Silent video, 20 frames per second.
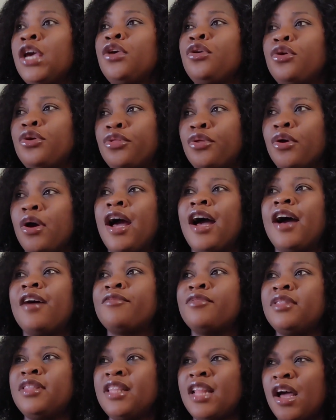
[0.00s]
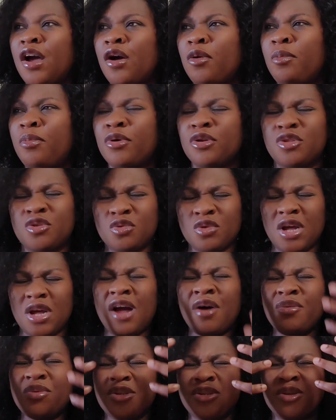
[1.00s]
you don't have now, but
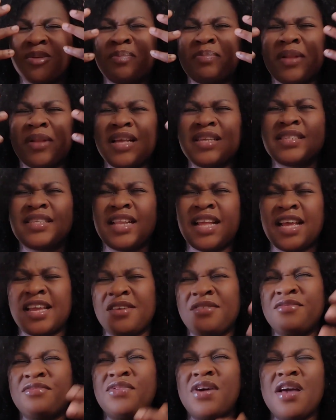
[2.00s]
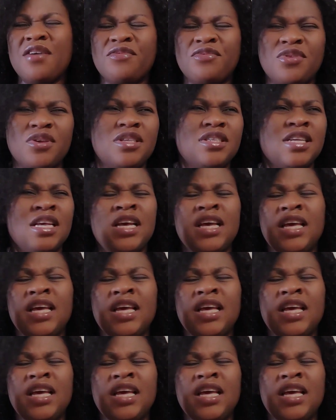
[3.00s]
how is your plans like in 5 years,